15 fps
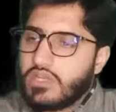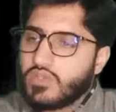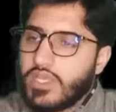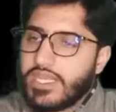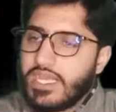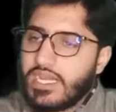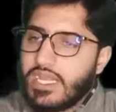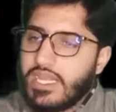So I
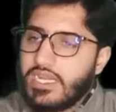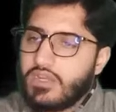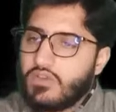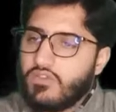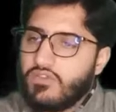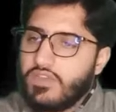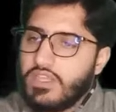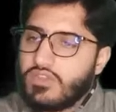can write
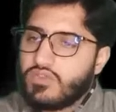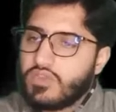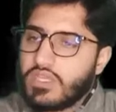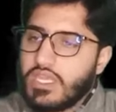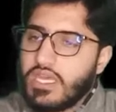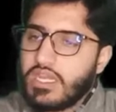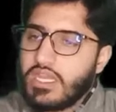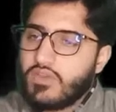V
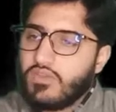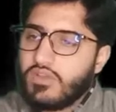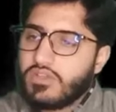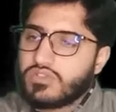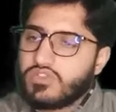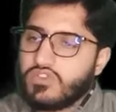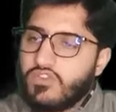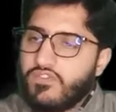square
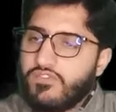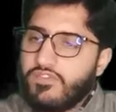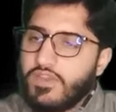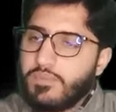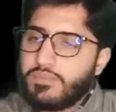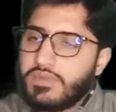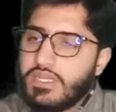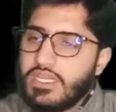equals to
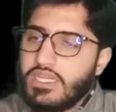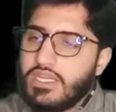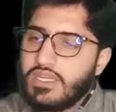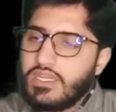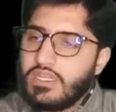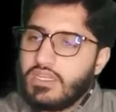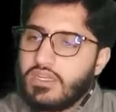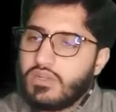15
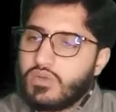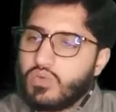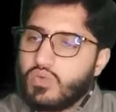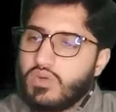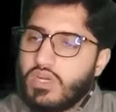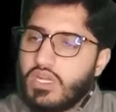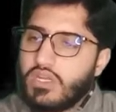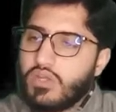
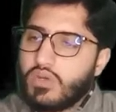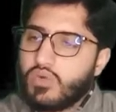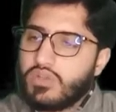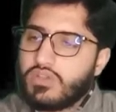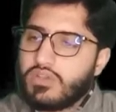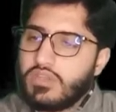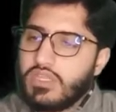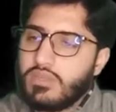into under
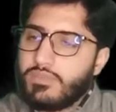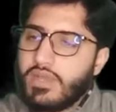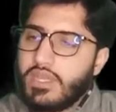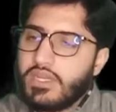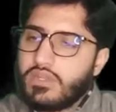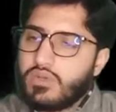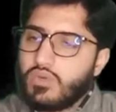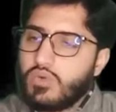root 3 by 2